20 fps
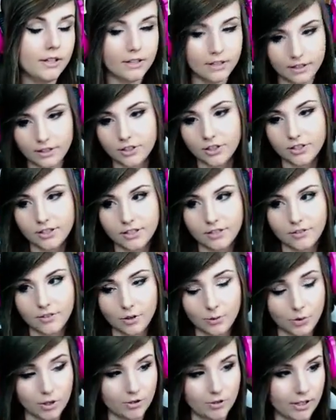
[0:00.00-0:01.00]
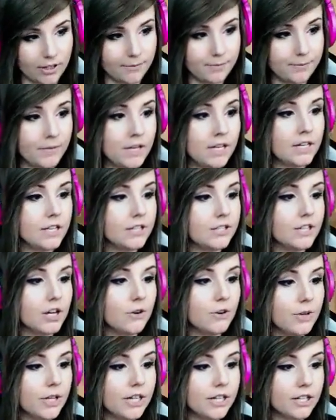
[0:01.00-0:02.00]
just if you're wondering, so
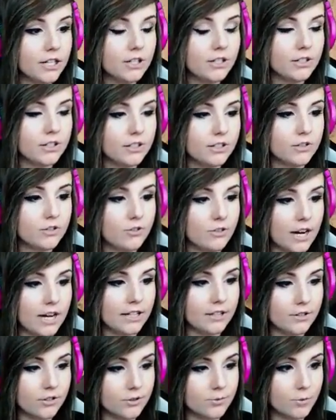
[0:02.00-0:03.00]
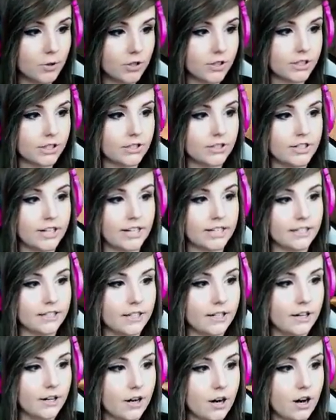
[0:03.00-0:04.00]
we're gonna try to smoke the
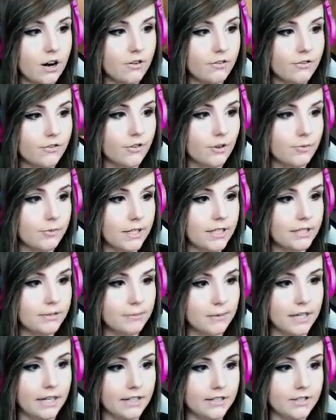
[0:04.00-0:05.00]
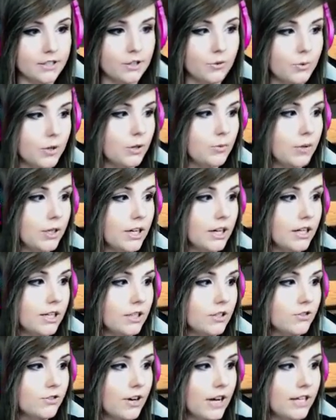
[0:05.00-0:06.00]
connector off from this place. So what we're gonna
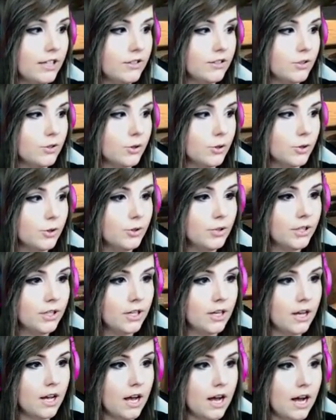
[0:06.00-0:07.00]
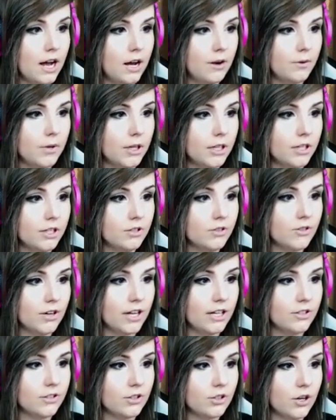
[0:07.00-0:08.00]
try to do, We're gonna
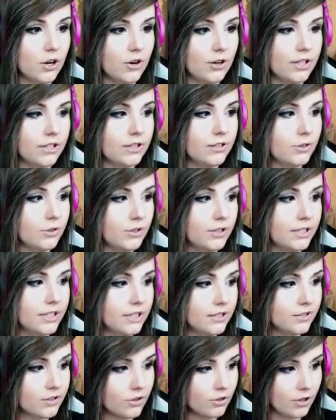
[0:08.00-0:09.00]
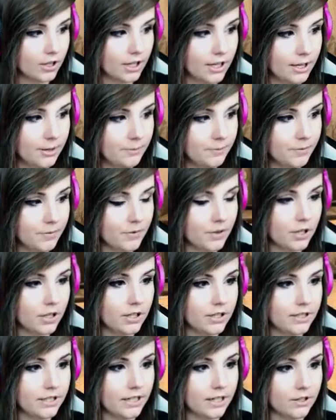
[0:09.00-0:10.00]
try to go into this corner. We're
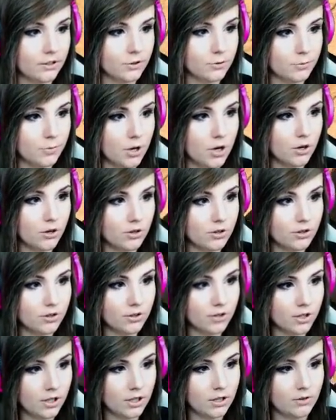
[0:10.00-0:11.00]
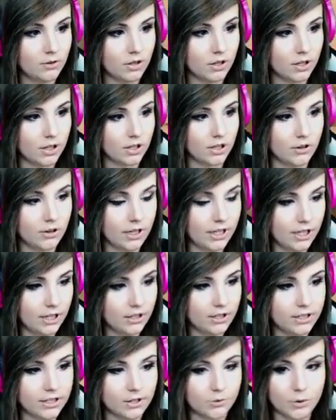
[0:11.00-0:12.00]
gonna take our smoke. We're gonna go here
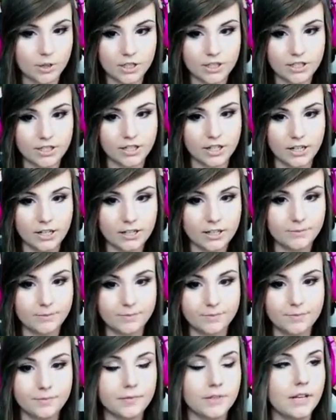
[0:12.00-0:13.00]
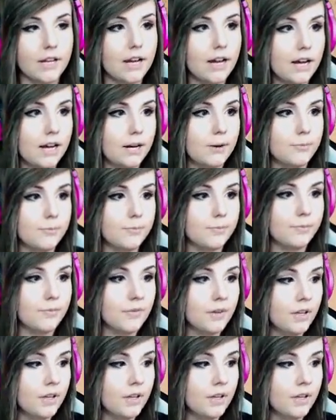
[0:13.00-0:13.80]
till we're stuck. And